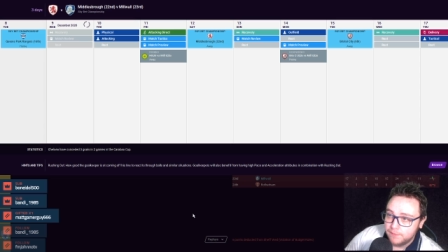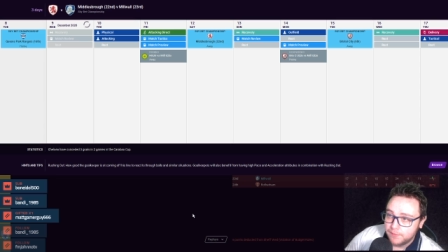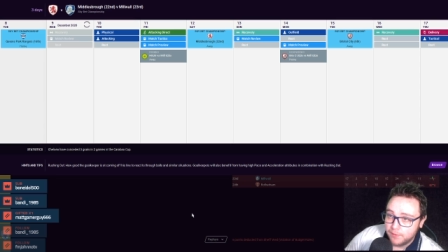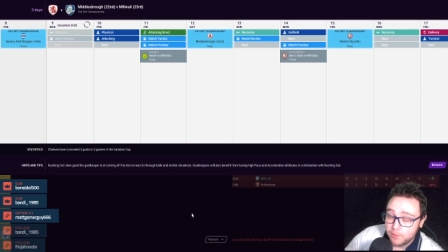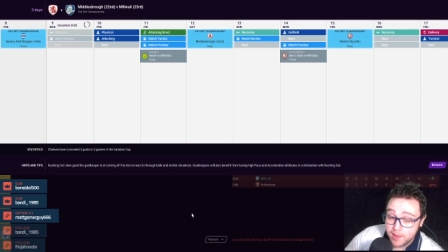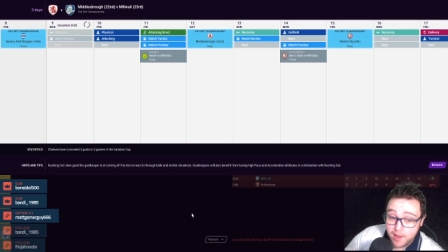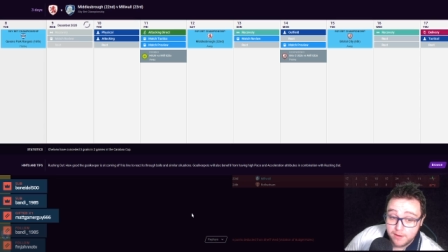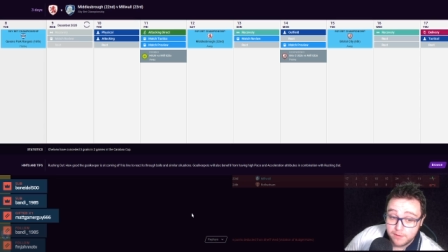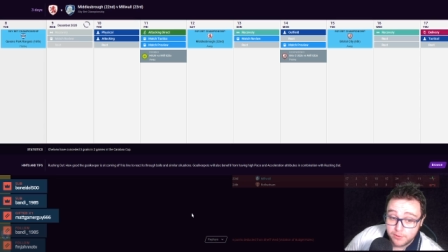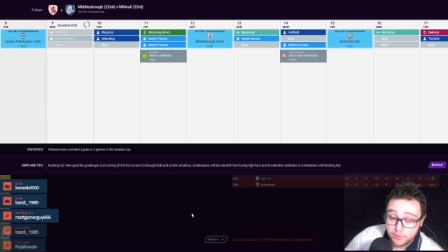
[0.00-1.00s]
so getting
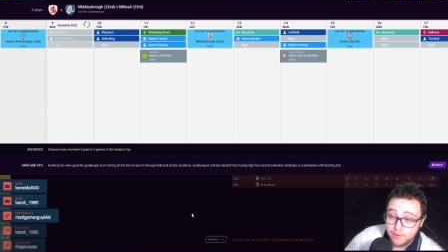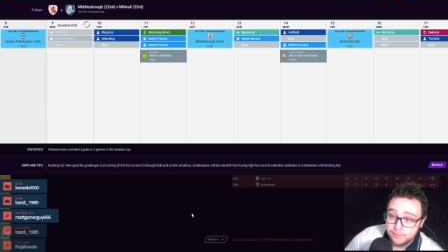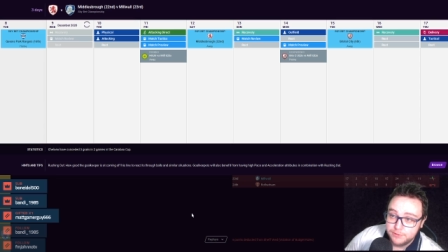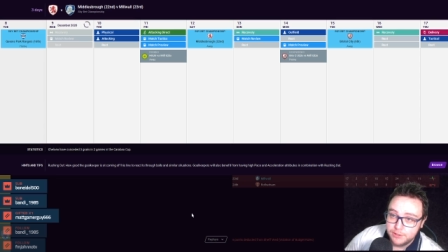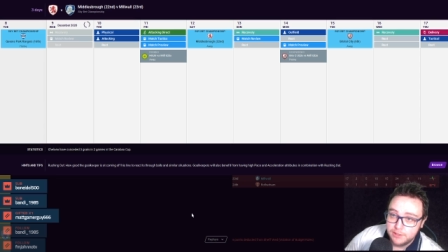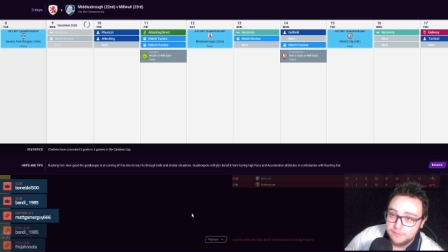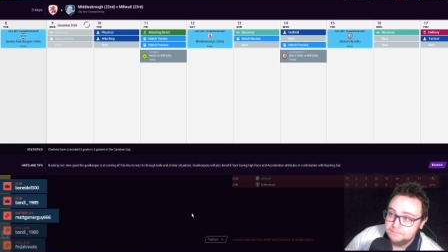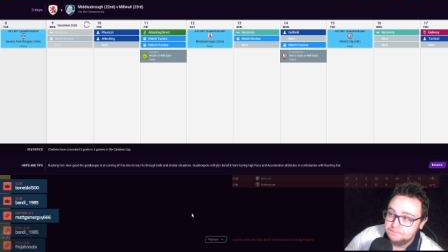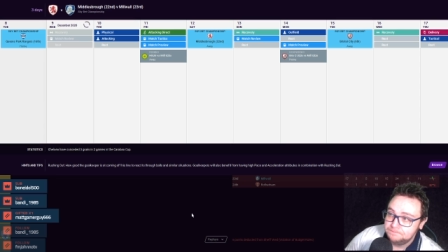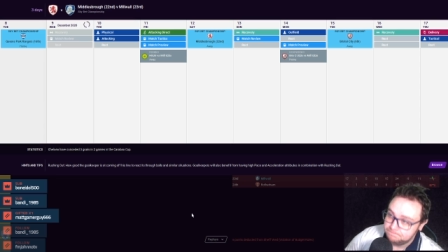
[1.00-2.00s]
in on the ground floor
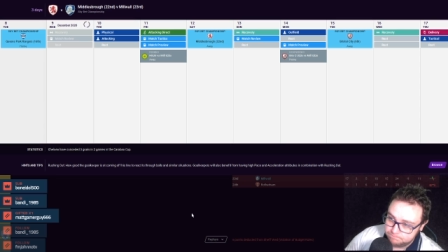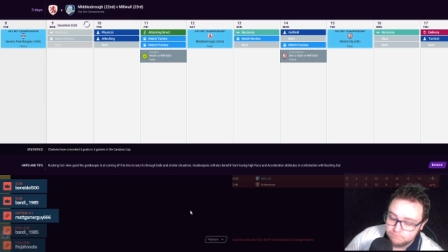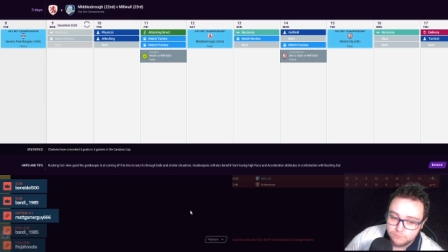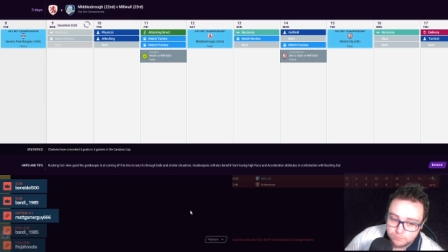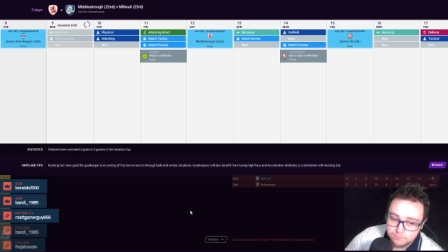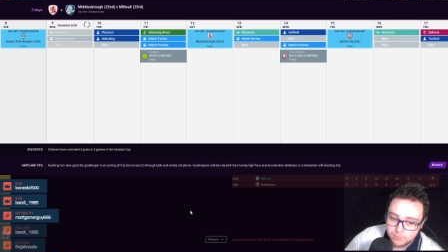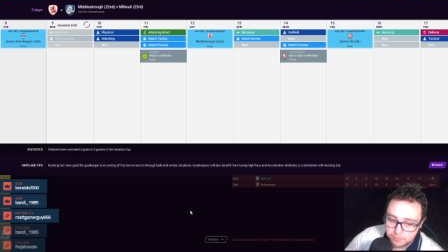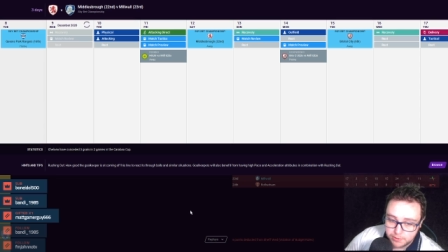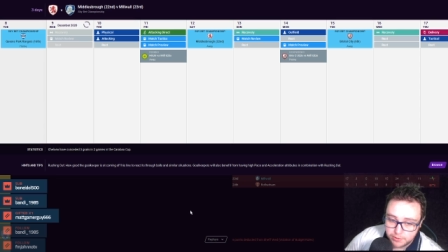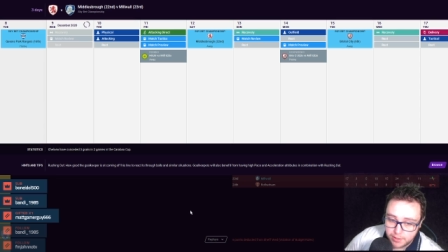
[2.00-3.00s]

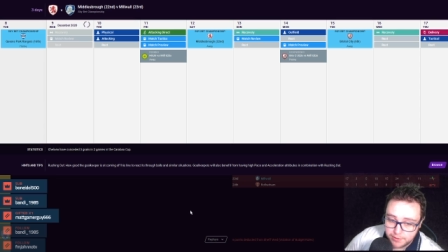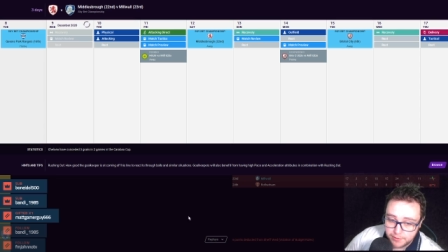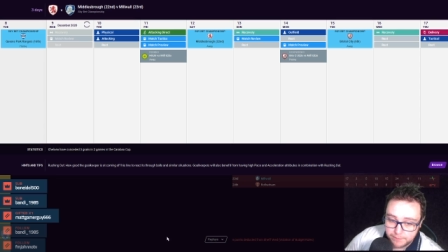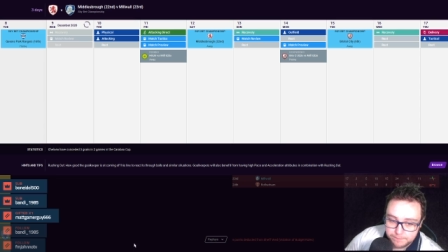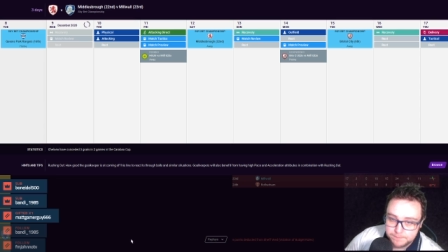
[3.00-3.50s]
probably a good idea.